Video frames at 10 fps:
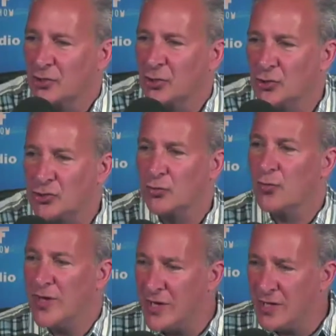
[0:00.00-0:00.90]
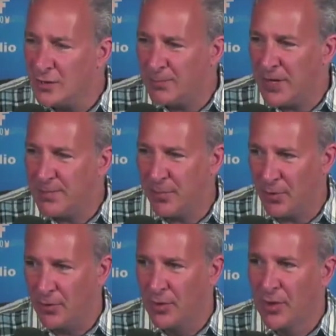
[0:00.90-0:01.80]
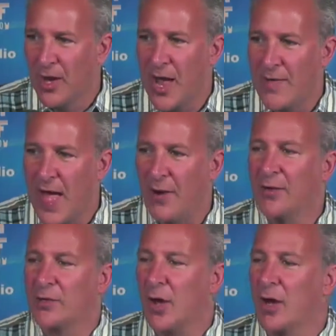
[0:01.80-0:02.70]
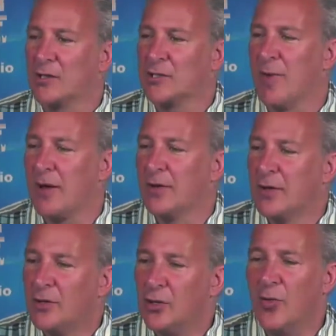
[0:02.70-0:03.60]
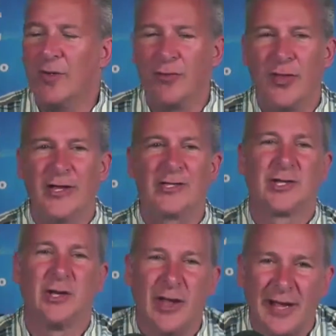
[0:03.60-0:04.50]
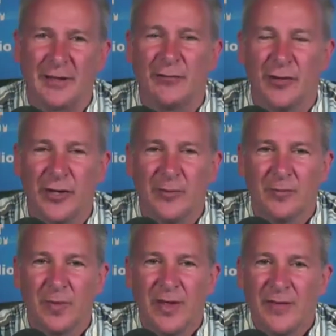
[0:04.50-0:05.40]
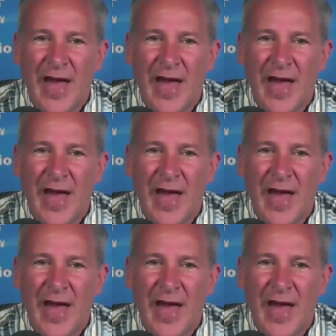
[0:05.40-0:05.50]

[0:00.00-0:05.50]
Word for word: Constitution, we the people, and now he talks about doing things collectively.